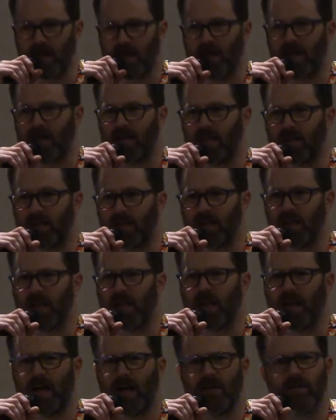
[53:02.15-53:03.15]
and uh, the
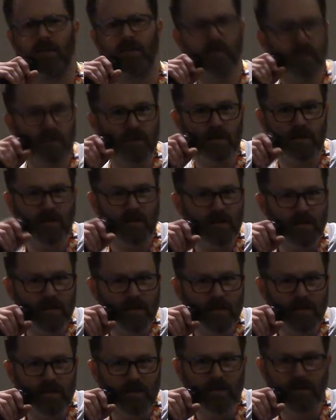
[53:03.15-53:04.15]
Cloud.
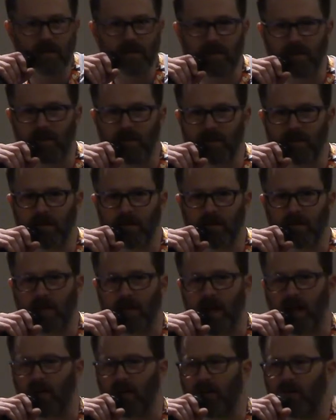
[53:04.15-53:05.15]

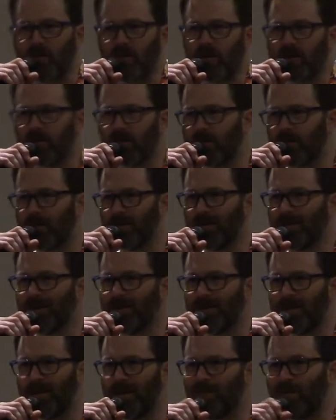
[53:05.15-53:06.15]
I don't know, whatever.
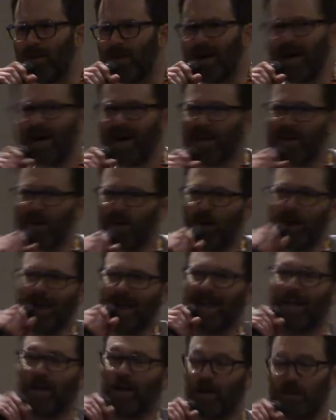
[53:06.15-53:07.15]
But I, you know,
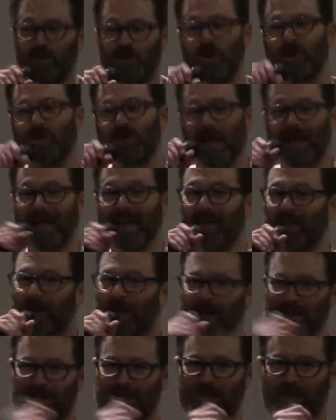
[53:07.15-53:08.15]
I get trust me, I get a
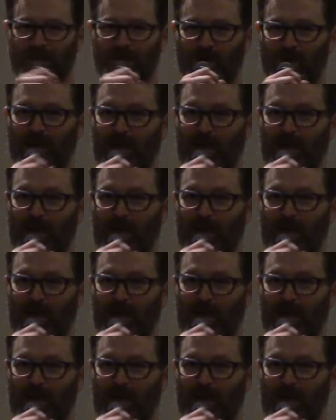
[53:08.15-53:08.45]
lot of stuff where I'm